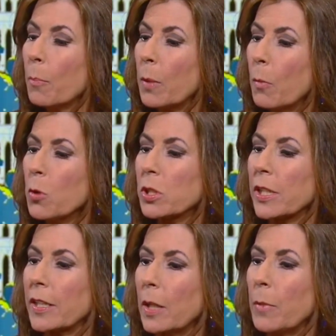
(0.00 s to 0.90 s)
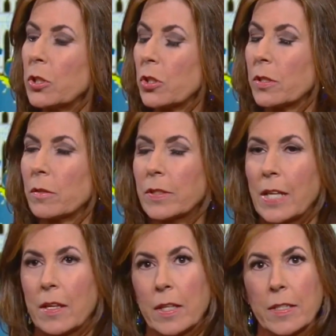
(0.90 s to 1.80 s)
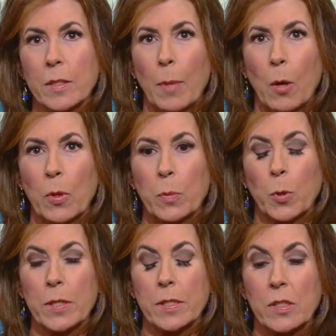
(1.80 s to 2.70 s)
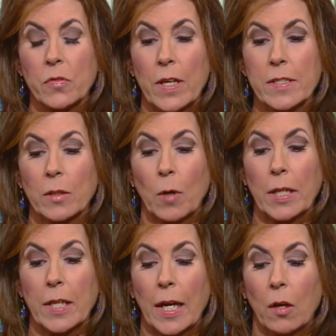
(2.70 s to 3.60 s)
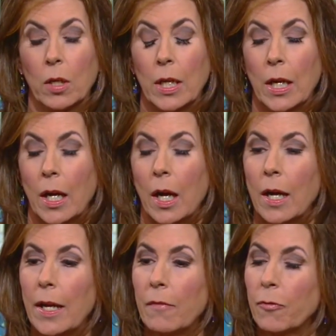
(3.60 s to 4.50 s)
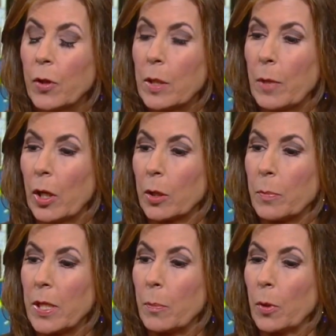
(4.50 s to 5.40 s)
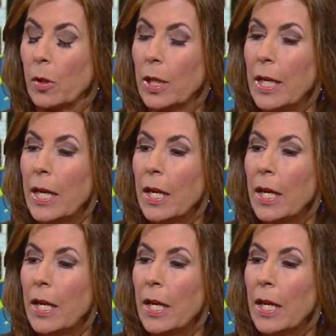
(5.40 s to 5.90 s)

But mostly, let me just say this about what the president's facing right now. And for the American people,